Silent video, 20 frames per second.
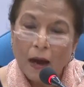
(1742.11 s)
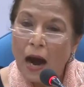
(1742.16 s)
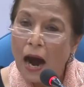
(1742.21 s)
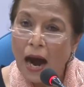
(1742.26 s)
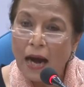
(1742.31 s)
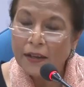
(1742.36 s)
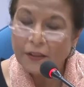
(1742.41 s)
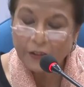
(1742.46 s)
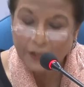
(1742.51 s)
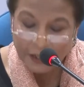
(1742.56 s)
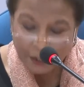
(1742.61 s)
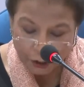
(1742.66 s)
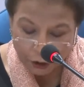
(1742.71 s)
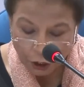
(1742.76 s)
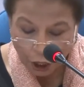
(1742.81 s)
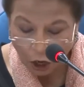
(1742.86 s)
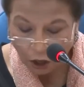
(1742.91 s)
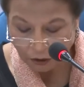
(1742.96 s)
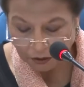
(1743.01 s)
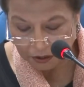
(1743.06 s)
I think
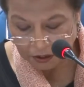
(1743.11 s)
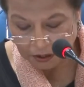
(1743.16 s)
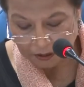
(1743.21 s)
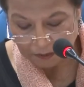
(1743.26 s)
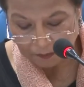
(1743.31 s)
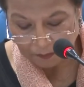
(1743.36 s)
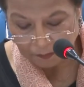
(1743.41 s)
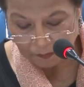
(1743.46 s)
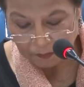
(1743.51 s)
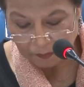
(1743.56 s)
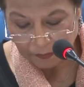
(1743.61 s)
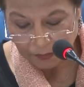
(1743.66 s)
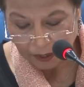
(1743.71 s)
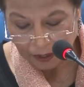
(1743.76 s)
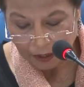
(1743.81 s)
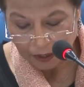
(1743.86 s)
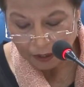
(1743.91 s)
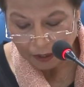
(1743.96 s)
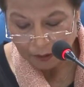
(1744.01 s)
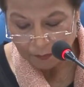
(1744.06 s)
not.
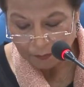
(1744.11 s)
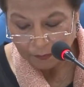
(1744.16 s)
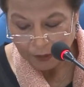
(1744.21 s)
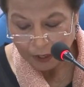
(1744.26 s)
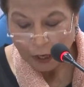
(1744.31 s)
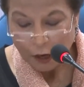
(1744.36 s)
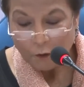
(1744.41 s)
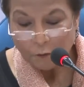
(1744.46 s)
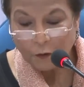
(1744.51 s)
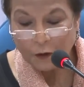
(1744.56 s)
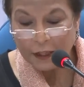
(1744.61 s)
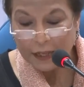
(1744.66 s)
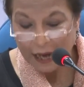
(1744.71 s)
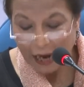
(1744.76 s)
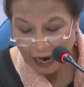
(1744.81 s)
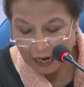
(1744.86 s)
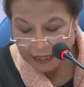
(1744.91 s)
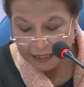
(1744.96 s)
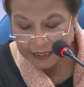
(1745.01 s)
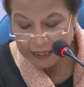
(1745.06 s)
For the
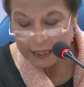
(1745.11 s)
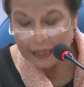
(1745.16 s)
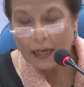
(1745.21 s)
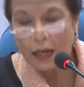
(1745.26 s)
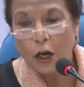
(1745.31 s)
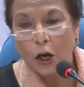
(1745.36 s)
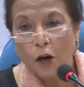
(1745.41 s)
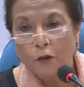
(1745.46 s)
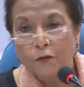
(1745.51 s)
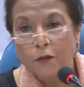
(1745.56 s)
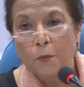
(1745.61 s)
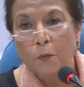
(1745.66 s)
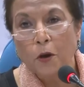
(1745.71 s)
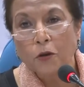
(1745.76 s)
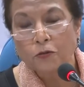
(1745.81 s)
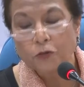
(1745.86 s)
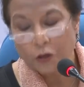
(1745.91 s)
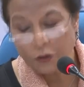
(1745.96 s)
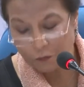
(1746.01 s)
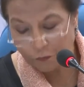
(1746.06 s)
idea of the
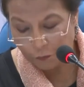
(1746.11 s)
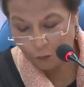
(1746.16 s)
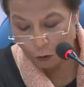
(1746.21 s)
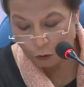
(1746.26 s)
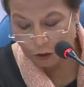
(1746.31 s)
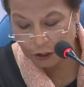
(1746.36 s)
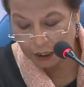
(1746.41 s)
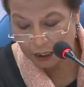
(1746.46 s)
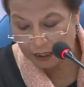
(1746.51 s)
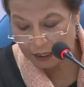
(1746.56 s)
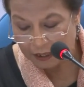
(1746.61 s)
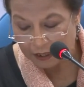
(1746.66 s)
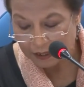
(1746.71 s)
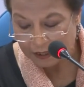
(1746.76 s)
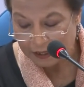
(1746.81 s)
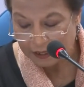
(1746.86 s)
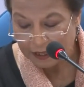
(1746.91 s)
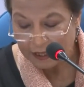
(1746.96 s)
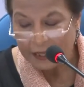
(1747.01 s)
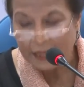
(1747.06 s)
moderate voter
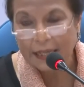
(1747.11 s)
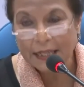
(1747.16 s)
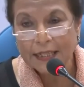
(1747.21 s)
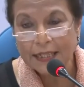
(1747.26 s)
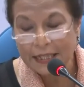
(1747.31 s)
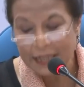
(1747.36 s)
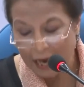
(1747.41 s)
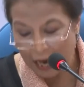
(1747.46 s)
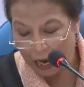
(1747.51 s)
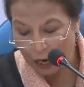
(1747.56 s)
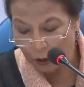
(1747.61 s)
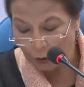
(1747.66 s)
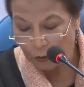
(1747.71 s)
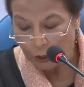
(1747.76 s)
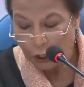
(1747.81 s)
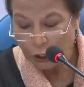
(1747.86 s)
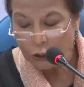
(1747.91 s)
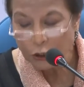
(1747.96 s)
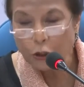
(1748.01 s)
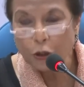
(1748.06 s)
is now
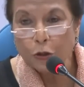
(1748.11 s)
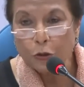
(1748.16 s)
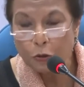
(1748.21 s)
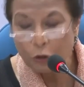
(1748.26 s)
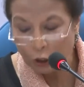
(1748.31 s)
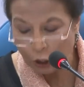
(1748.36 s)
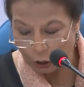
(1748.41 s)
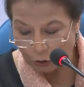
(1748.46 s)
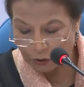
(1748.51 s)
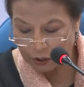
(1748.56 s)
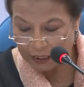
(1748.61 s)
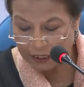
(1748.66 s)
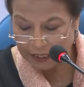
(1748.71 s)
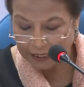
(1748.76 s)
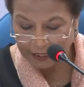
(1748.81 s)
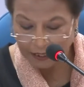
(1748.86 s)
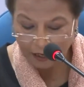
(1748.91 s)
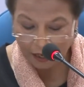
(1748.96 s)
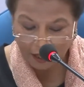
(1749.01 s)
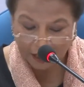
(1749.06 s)
too closely
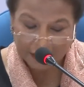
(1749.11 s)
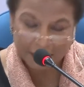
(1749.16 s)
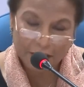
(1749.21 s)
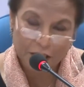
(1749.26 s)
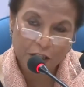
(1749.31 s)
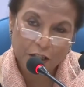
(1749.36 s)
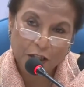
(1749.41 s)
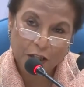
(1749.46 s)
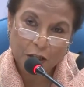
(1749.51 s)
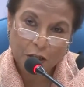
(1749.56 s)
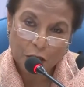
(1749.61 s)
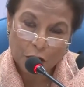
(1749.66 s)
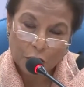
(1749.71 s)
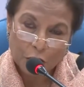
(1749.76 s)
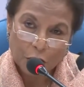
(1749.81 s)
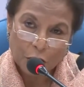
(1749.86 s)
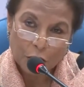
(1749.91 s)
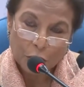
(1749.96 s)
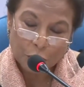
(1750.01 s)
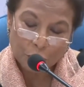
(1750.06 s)
tied
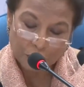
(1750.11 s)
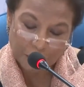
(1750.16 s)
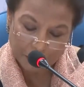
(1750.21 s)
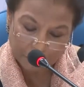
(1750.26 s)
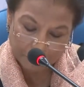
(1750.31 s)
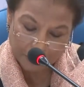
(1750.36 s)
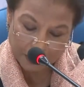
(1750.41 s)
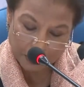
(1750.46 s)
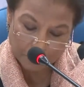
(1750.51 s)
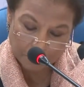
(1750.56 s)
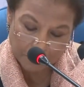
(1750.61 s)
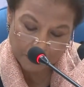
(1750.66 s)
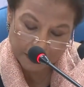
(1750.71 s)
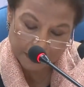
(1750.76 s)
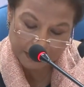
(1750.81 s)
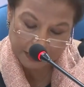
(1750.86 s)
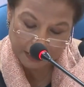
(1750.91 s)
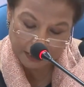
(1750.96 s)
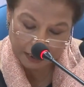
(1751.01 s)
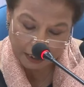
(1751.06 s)
to the
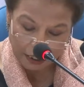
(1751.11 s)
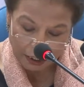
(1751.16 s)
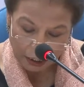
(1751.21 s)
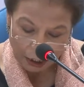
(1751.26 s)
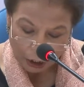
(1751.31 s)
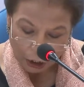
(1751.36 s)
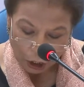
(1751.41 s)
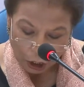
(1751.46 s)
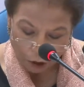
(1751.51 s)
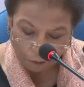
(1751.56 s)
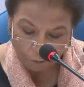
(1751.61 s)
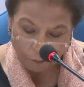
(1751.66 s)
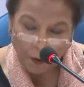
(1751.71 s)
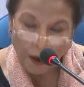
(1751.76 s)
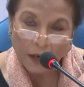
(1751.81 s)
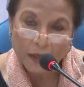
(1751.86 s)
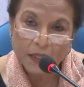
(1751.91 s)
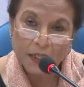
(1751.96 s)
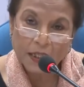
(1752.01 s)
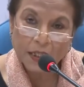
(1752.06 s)
credibility of
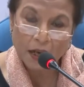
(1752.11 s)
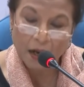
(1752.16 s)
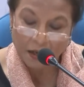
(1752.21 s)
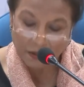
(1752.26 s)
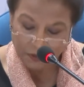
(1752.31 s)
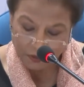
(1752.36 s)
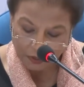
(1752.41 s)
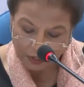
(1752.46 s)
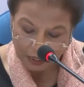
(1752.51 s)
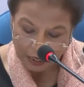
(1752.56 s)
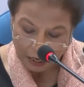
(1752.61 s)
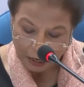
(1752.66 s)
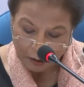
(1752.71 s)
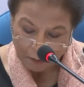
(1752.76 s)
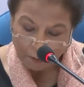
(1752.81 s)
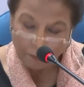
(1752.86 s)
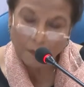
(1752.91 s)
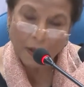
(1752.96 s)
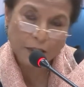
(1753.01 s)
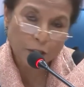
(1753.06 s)
Pakistan's
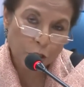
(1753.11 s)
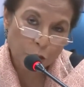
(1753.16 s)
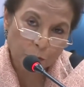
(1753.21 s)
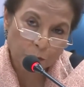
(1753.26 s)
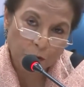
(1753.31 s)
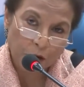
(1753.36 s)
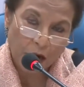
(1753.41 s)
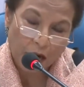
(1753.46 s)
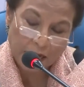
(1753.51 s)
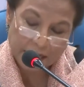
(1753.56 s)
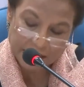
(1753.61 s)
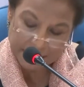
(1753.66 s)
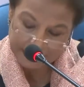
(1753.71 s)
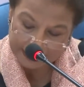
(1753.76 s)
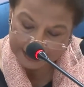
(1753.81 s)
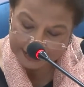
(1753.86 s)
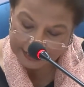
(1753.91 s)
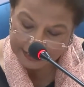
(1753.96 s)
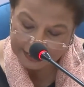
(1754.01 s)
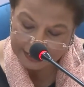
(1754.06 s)
much-prized
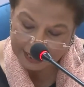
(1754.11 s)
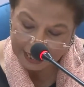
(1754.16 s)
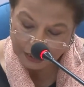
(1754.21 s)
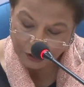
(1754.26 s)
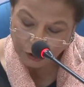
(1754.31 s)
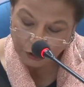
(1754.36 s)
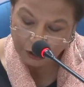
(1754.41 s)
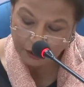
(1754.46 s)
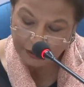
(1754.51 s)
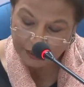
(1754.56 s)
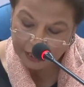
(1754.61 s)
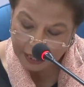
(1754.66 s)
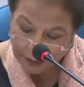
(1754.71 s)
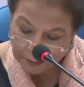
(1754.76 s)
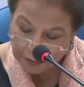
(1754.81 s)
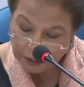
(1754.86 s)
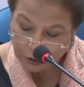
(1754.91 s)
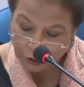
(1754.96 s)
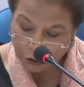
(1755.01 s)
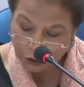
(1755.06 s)
international
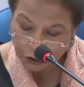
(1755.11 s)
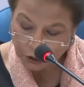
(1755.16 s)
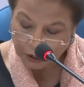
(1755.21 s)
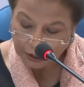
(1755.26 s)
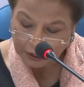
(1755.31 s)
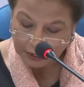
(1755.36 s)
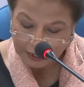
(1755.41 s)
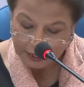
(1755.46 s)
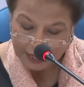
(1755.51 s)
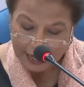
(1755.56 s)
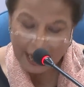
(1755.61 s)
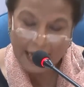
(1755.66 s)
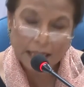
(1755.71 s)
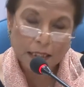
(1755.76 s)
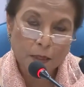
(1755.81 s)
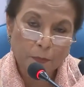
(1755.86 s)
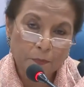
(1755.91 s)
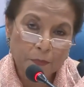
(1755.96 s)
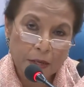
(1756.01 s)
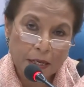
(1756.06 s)
image
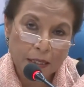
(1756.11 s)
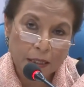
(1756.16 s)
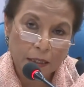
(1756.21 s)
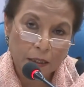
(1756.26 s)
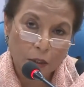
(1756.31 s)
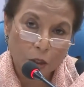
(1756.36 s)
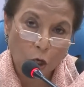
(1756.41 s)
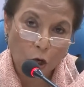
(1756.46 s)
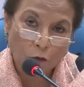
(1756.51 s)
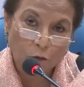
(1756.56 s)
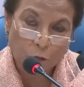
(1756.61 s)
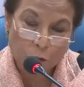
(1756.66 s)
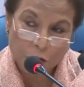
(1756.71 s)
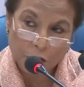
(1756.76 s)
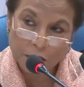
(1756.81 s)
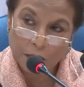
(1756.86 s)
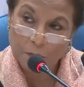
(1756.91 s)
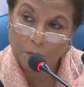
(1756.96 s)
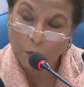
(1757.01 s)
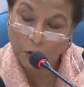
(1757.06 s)
as a beacon of
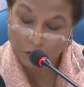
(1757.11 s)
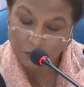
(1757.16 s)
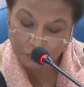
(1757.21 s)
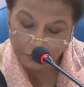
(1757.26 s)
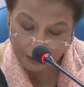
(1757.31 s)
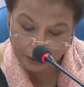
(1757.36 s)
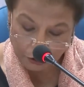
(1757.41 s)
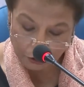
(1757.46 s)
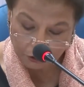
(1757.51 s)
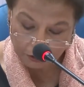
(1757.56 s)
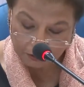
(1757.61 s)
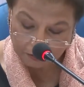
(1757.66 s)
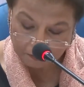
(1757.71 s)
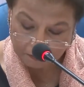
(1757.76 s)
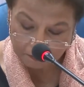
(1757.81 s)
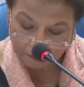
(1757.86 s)
Muslim moderation.